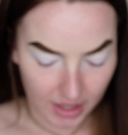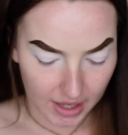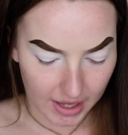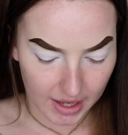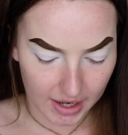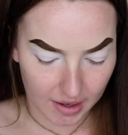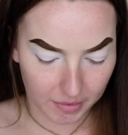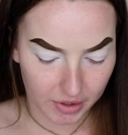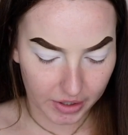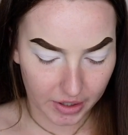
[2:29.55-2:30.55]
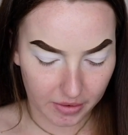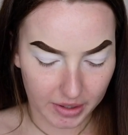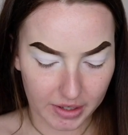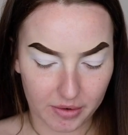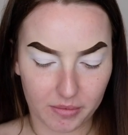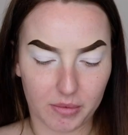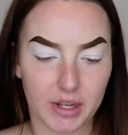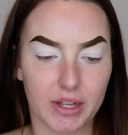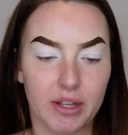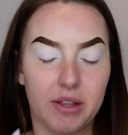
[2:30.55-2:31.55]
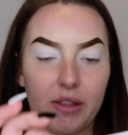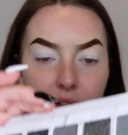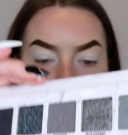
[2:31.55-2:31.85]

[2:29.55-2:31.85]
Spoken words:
and I'm going to go in with